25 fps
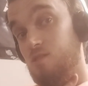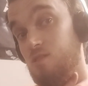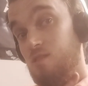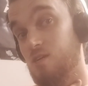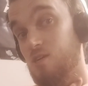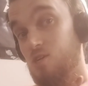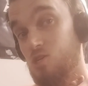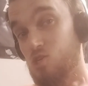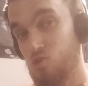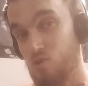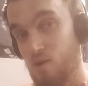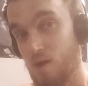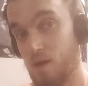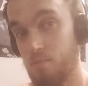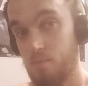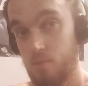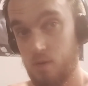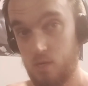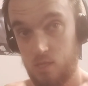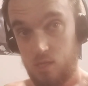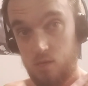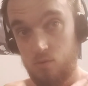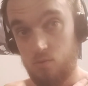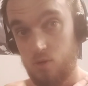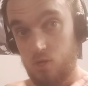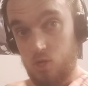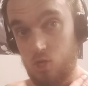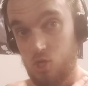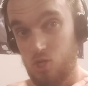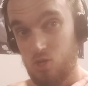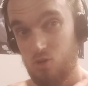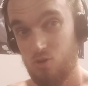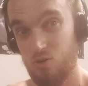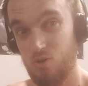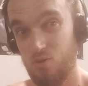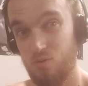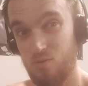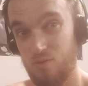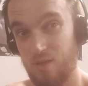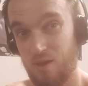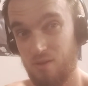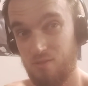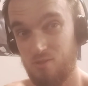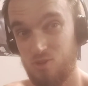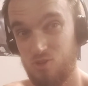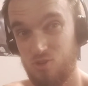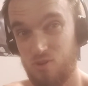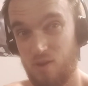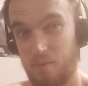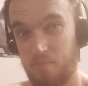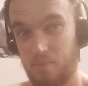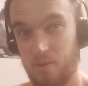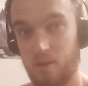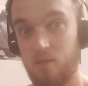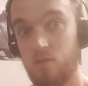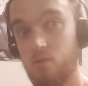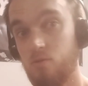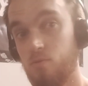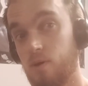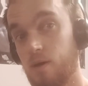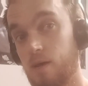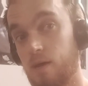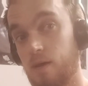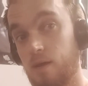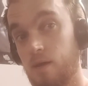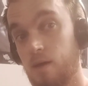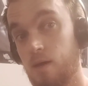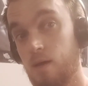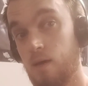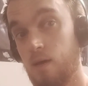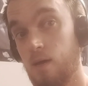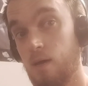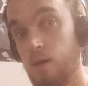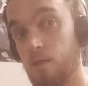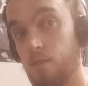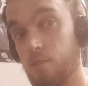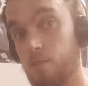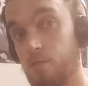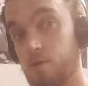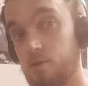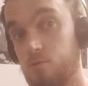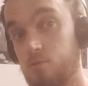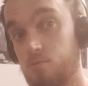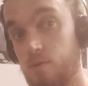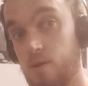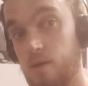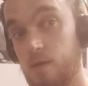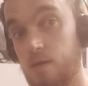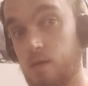the trap muscle. I want to show you without the strap getting in the way. This right